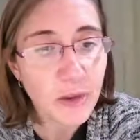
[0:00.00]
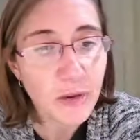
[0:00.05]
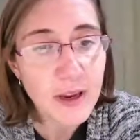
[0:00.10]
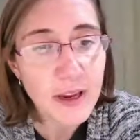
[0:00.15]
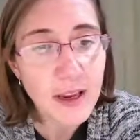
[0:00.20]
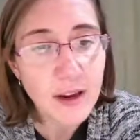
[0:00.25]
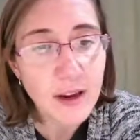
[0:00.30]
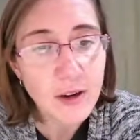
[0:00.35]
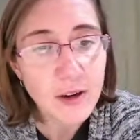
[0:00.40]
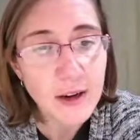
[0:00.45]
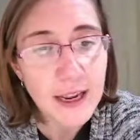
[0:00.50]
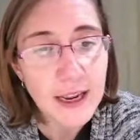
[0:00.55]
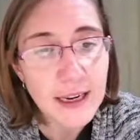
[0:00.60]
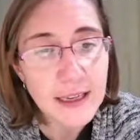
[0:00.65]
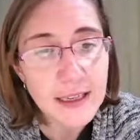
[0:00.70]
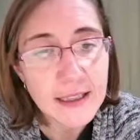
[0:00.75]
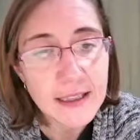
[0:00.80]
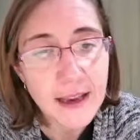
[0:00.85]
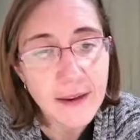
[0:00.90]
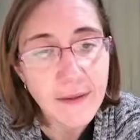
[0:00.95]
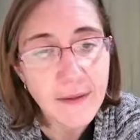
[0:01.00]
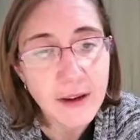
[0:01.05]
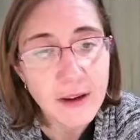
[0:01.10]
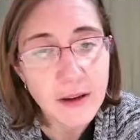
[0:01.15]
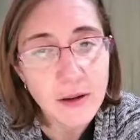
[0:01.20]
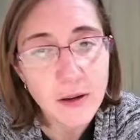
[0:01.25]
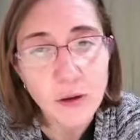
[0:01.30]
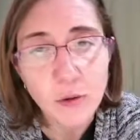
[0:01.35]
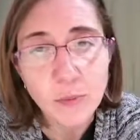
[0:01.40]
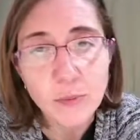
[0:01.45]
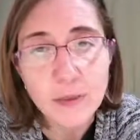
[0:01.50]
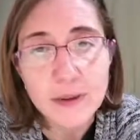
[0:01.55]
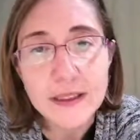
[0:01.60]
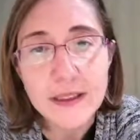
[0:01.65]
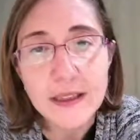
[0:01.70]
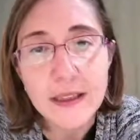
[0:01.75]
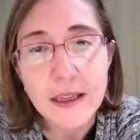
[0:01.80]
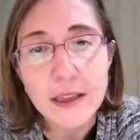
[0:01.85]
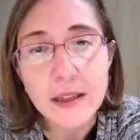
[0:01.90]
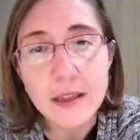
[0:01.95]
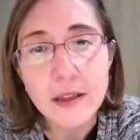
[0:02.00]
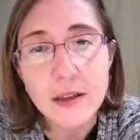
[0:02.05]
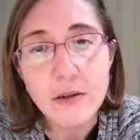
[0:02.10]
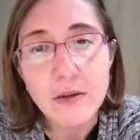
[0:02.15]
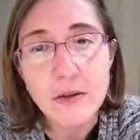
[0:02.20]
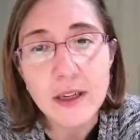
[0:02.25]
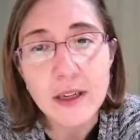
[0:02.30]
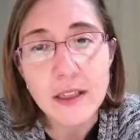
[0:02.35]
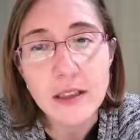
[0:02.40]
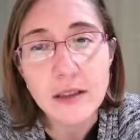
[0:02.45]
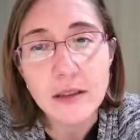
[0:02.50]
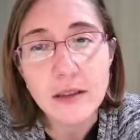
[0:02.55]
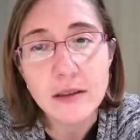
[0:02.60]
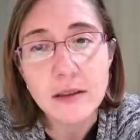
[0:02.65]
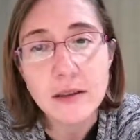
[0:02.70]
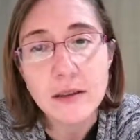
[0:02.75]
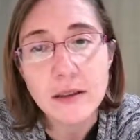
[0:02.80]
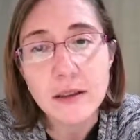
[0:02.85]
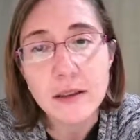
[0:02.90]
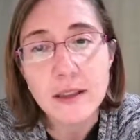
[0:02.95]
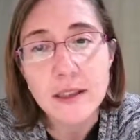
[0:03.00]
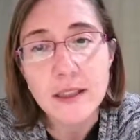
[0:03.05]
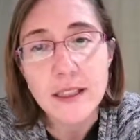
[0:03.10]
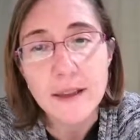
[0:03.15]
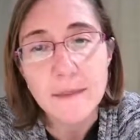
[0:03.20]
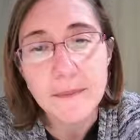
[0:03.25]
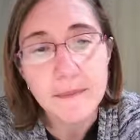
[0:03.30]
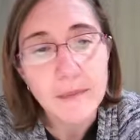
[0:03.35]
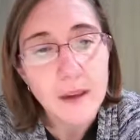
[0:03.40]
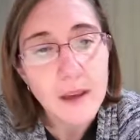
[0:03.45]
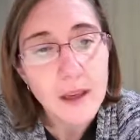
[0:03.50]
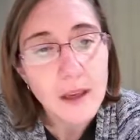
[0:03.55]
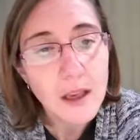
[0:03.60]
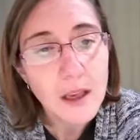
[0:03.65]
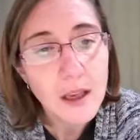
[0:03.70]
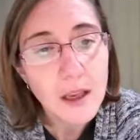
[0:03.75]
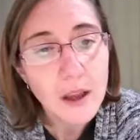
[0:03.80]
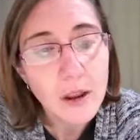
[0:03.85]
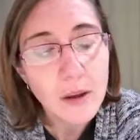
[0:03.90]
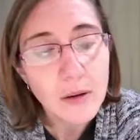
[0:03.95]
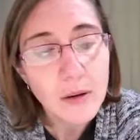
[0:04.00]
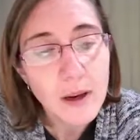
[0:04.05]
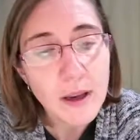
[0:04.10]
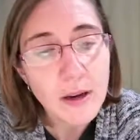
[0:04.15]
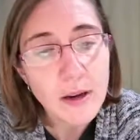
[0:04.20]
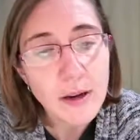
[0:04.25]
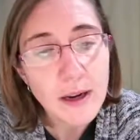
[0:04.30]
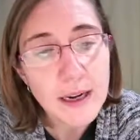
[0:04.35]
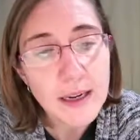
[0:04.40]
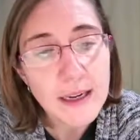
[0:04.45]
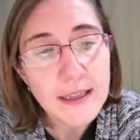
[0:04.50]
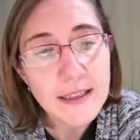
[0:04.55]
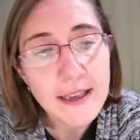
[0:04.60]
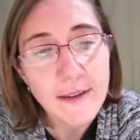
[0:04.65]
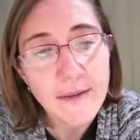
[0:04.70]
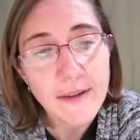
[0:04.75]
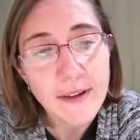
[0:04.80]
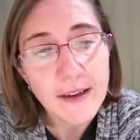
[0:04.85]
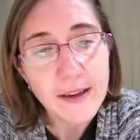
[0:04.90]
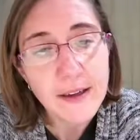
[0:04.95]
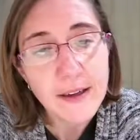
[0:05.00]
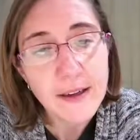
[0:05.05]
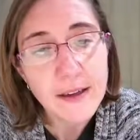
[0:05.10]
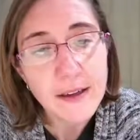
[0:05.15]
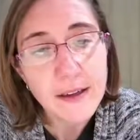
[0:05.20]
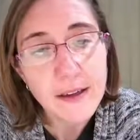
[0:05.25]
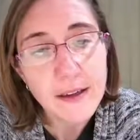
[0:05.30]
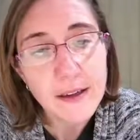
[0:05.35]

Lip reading: 387, oops, that's an eraser, let's see, 387,